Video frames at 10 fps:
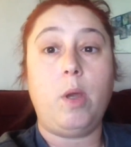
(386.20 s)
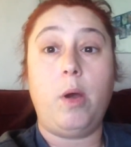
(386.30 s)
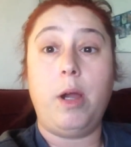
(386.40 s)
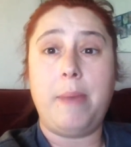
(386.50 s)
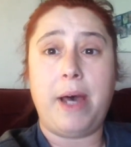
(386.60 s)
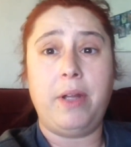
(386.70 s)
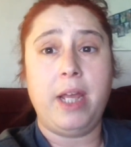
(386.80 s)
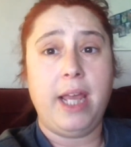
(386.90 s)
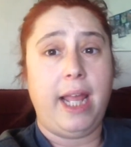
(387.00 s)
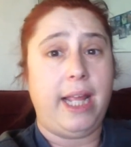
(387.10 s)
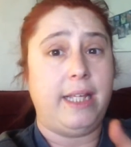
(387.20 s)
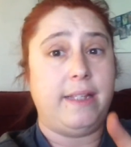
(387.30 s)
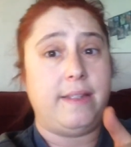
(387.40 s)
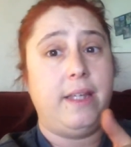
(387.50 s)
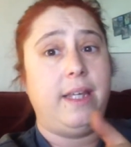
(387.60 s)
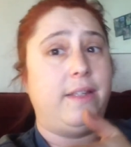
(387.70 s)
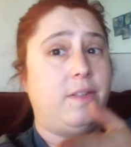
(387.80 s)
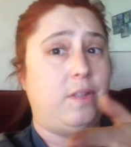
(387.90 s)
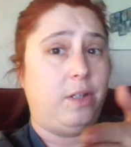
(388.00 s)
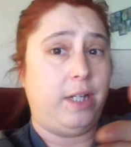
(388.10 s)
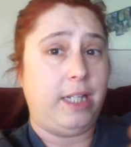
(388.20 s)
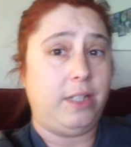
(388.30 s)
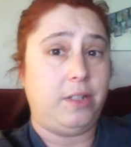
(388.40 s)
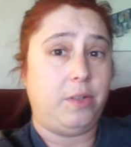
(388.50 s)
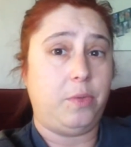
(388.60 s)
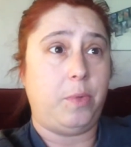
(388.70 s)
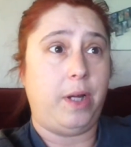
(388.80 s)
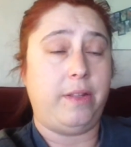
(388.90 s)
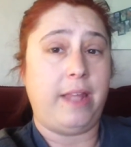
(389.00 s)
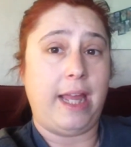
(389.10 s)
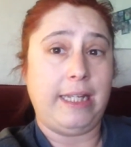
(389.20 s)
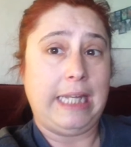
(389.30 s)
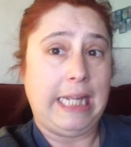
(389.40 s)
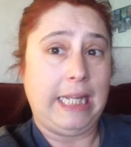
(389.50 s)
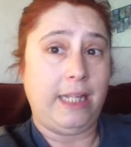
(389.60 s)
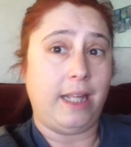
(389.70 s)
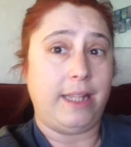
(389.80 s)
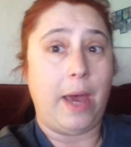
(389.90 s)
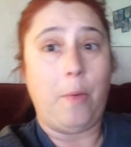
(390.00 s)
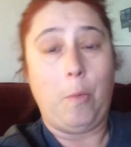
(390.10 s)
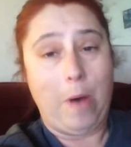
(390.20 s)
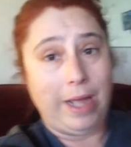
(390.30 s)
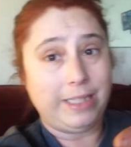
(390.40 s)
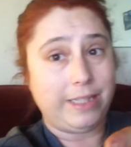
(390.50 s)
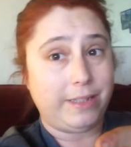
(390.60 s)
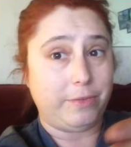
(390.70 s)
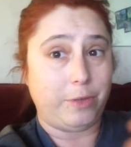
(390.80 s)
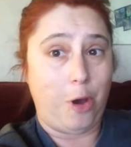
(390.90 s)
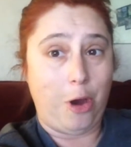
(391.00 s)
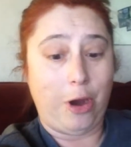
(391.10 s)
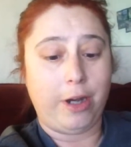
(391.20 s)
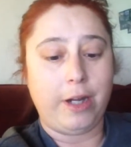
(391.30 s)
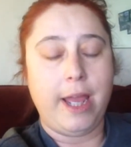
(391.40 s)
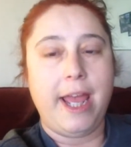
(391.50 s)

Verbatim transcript: are about is is learning where that need and that want are